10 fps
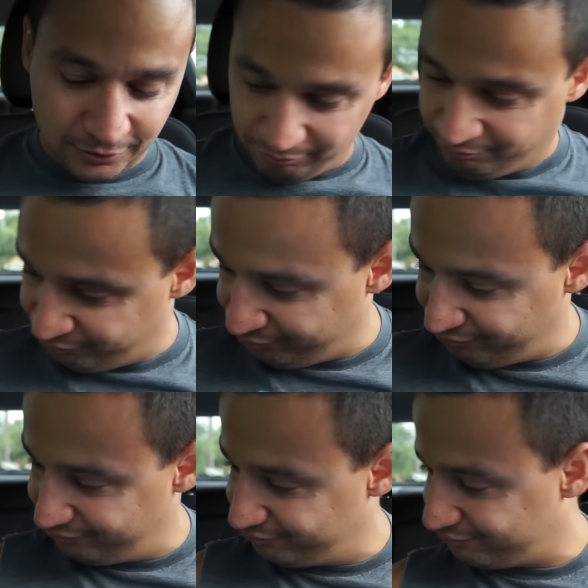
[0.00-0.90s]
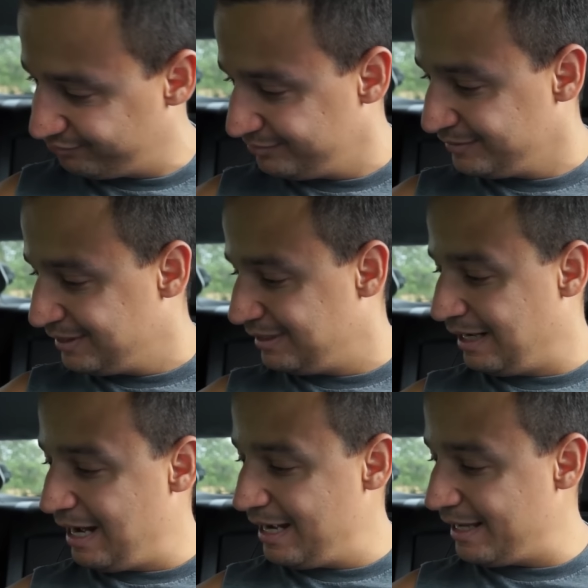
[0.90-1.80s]
mm,
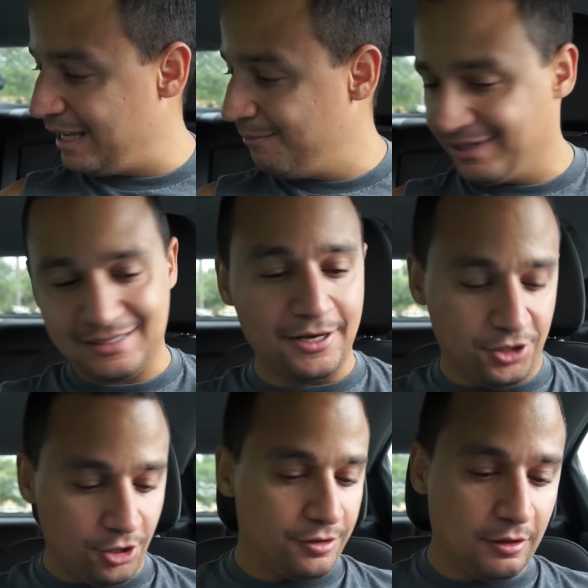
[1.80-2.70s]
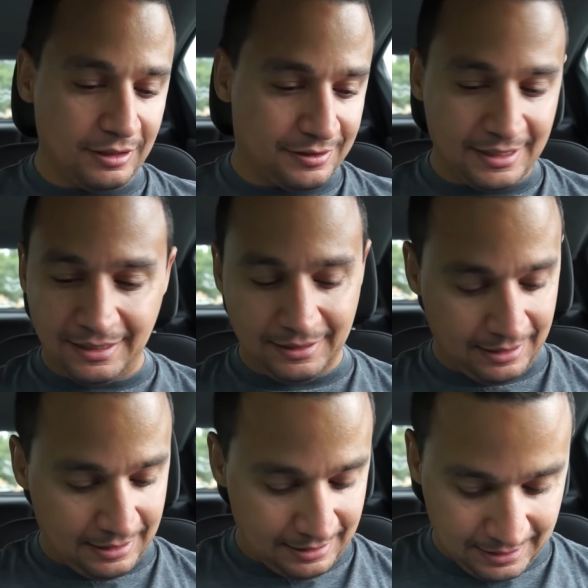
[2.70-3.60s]
I am excited. You know the only thing.
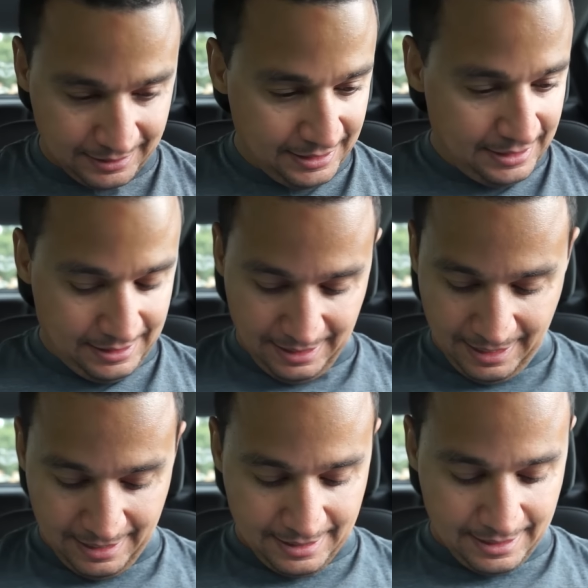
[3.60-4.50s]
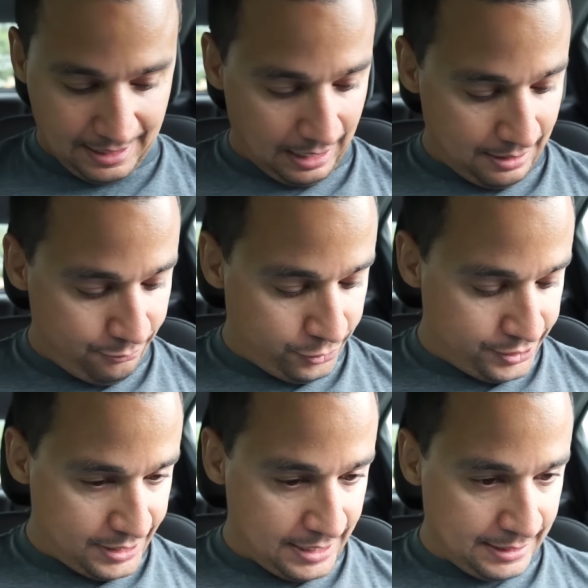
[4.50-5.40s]
Uh, uh, I
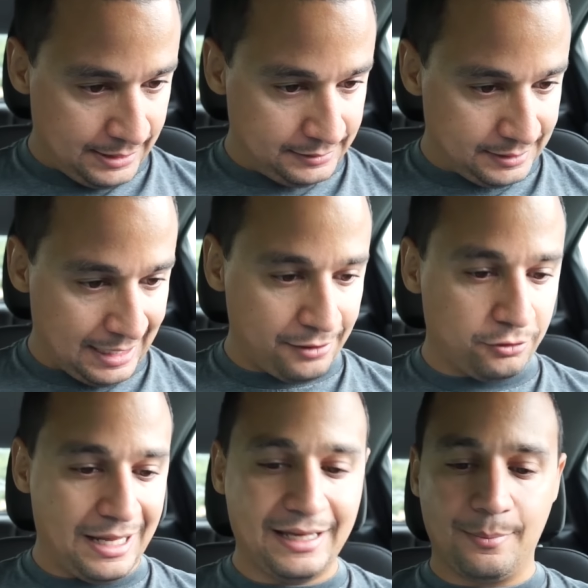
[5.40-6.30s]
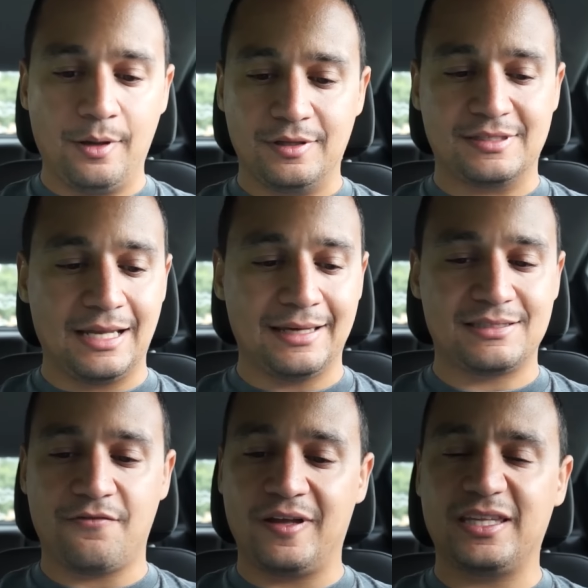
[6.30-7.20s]
would uh, that I don't like about this line
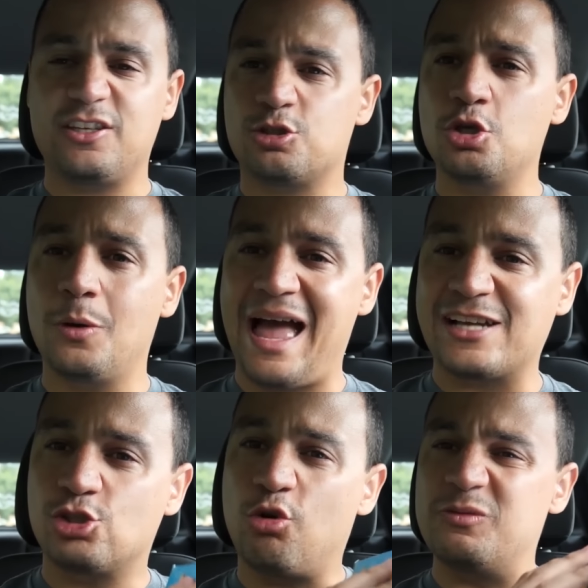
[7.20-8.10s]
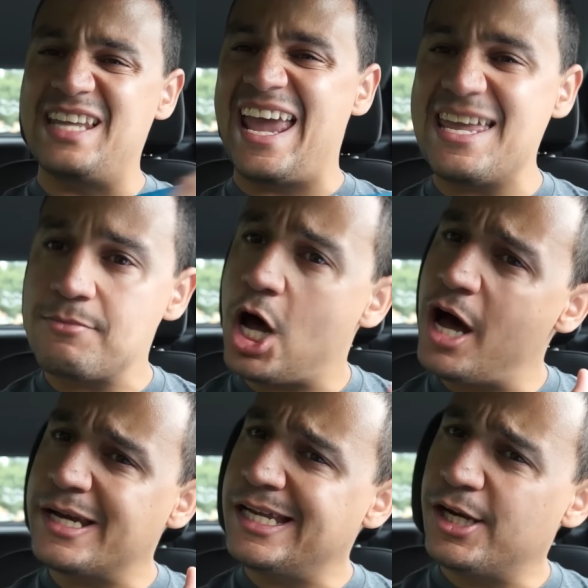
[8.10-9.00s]
is the fact that there's no actual name
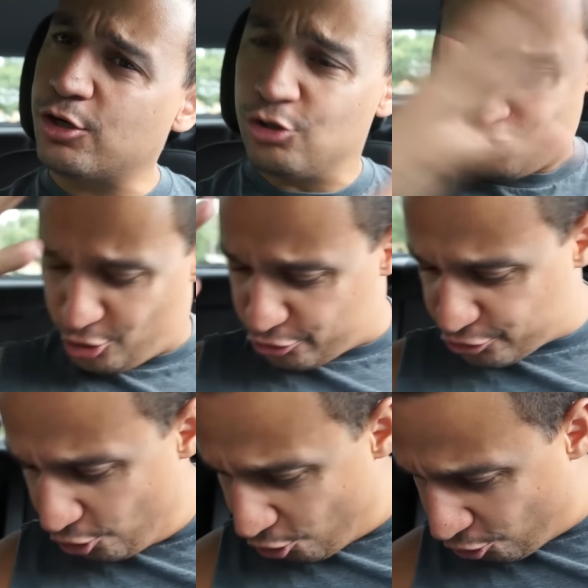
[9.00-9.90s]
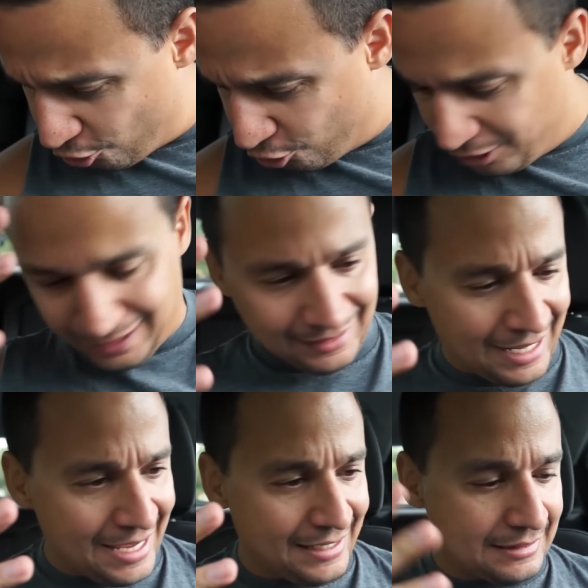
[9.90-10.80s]
on here. So
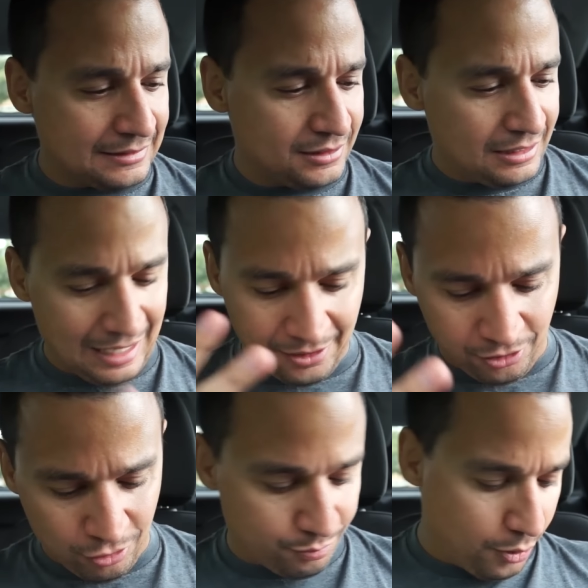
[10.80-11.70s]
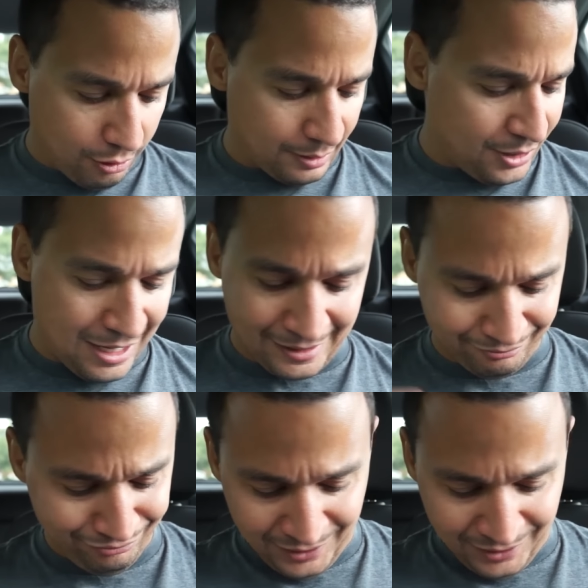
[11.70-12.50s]
like I don't know Pokemon